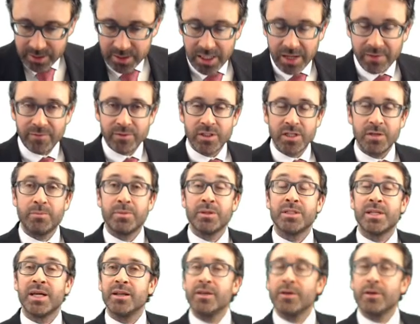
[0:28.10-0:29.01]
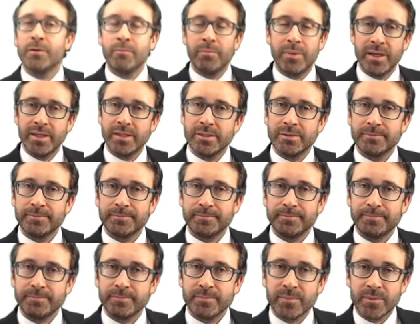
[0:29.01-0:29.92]
70% complete.
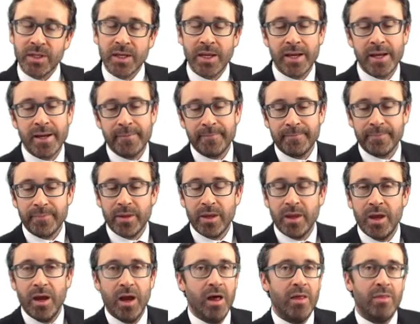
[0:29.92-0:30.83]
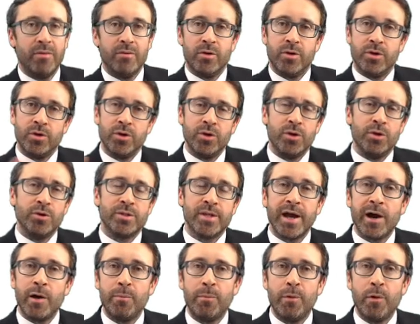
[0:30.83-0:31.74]
Okay, you could use the